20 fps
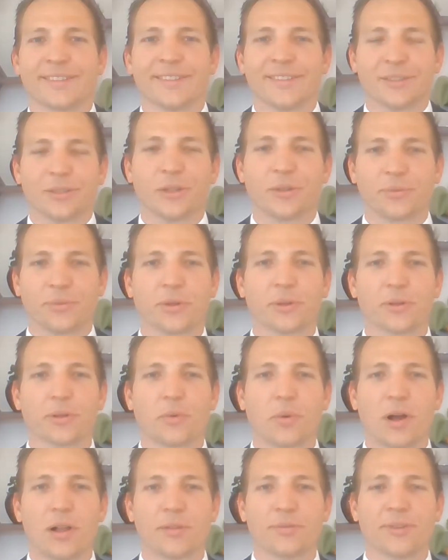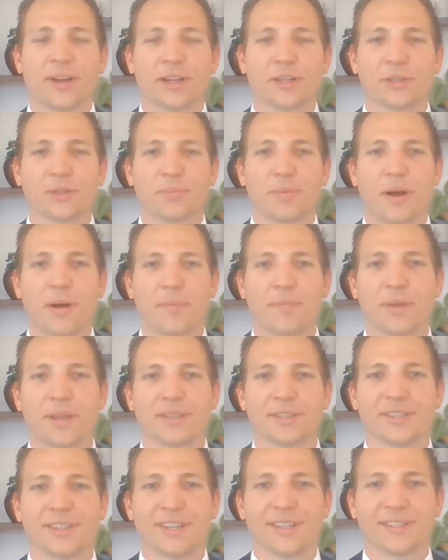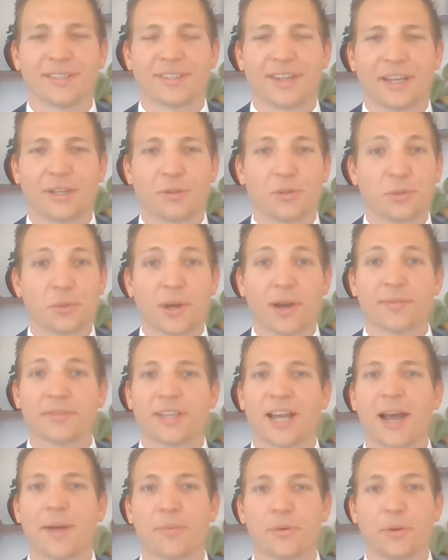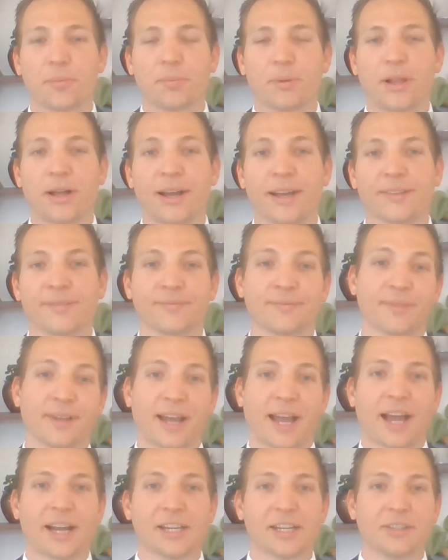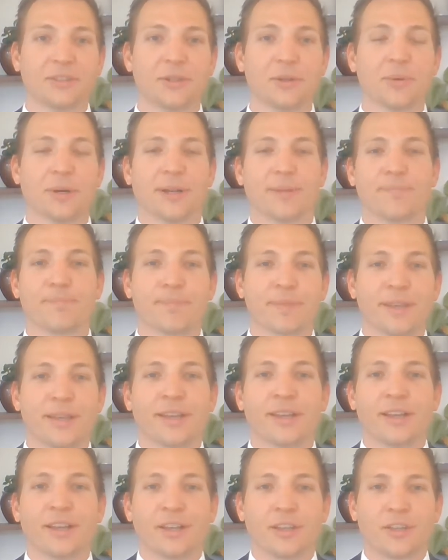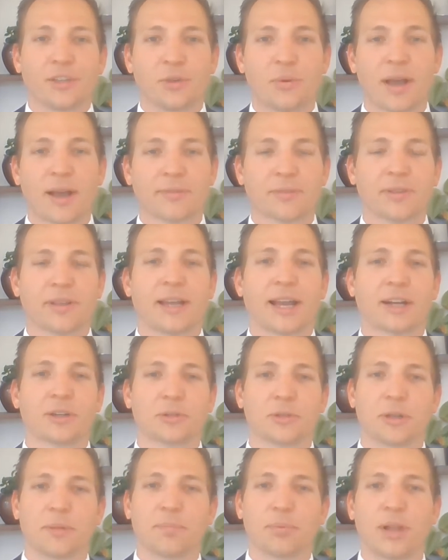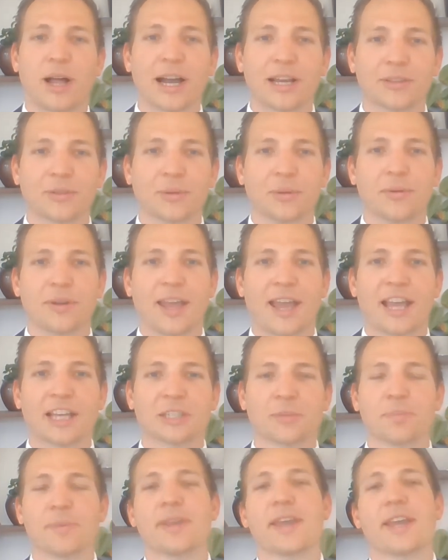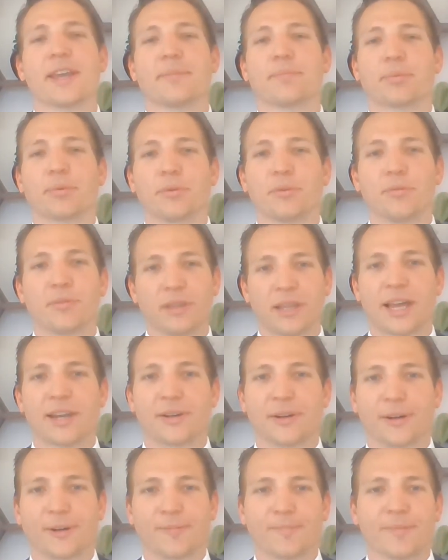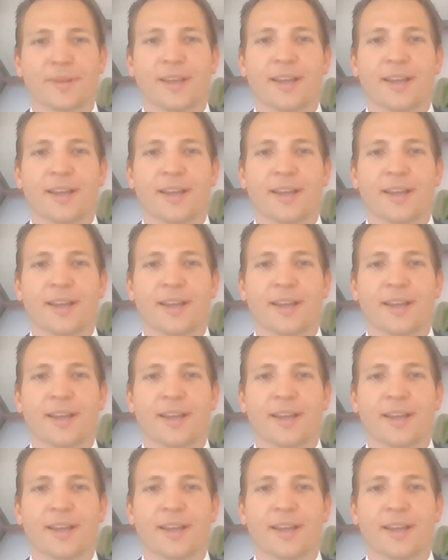So if you're a qualifying small business and you still have time to apply, how do you do it? You have to actually apply through an SBA approved lender.